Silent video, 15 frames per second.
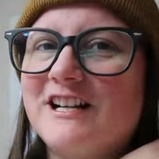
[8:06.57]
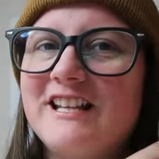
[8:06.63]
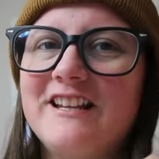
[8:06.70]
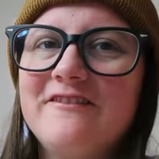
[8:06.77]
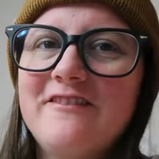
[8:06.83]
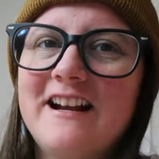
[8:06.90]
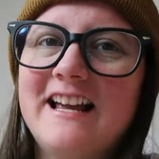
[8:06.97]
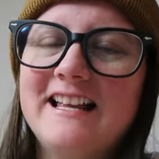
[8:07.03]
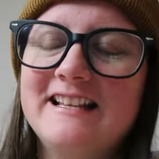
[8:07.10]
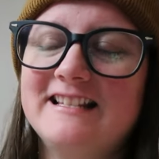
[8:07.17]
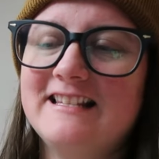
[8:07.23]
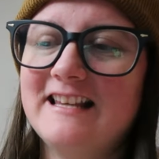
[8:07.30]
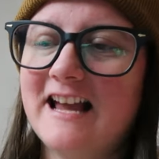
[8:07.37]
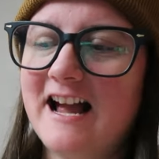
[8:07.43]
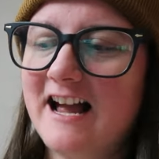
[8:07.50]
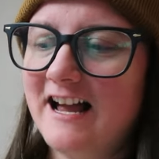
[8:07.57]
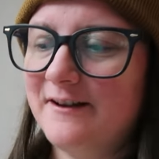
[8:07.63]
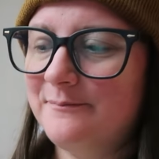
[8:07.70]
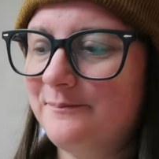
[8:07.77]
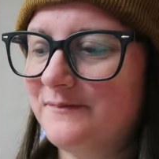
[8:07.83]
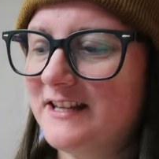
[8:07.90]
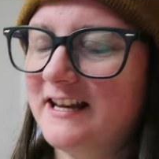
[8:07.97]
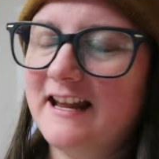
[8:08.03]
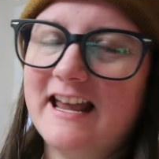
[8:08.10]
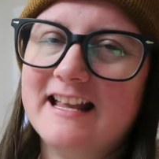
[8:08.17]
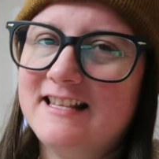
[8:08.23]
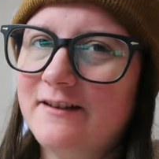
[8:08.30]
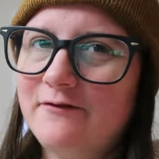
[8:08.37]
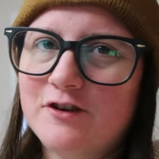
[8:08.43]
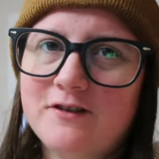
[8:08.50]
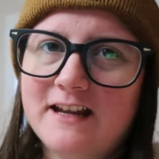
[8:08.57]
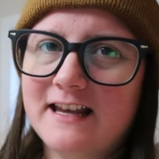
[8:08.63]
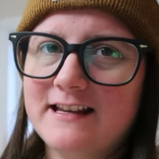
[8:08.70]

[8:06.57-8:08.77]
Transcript: morning, friends. It's a few